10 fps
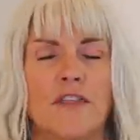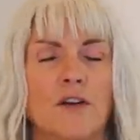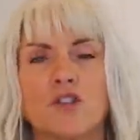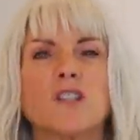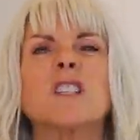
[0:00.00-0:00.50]

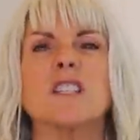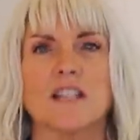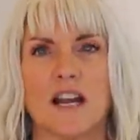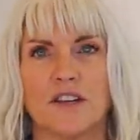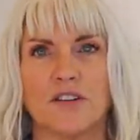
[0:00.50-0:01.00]
That was just a
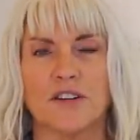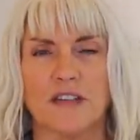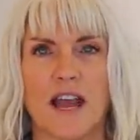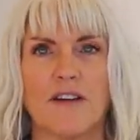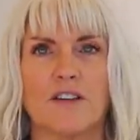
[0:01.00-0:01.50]
side note because
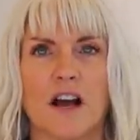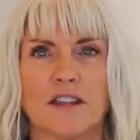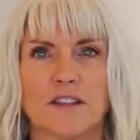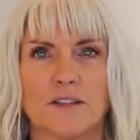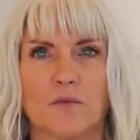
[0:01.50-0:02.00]
I have
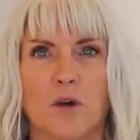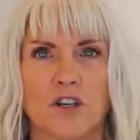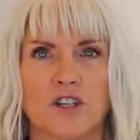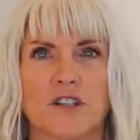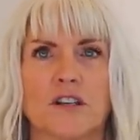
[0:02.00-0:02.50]
gotten some
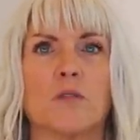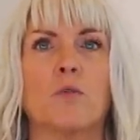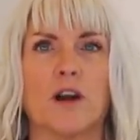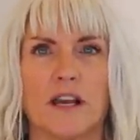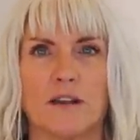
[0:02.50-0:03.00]
questions on
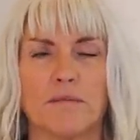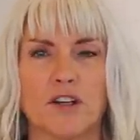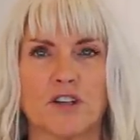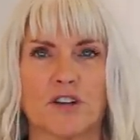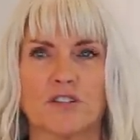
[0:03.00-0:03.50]
where I get my
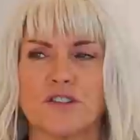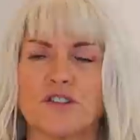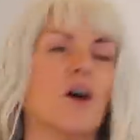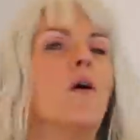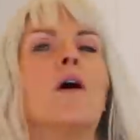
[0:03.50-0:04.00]
shirts,
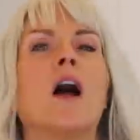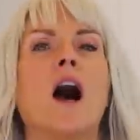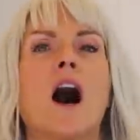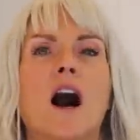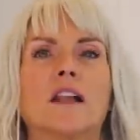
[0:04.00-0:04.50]
so
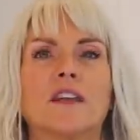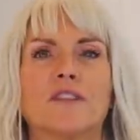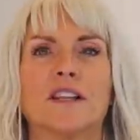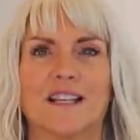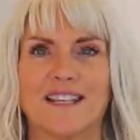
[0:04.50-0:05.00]
I'll leave
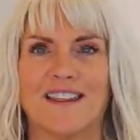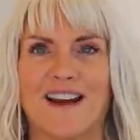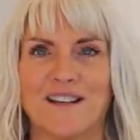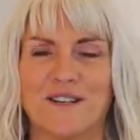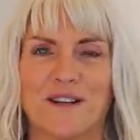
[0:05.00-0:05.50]
a link to
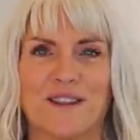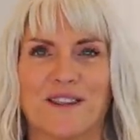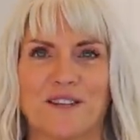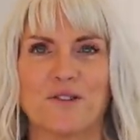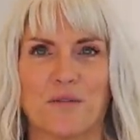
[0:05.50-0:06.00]
that in
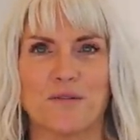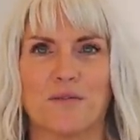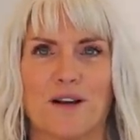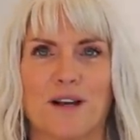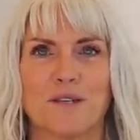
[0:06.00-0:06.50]
the
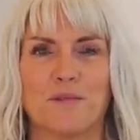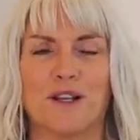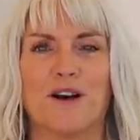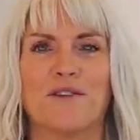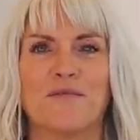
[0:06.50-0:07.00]
description box
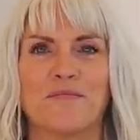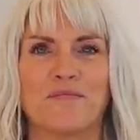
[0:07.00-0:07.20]
below.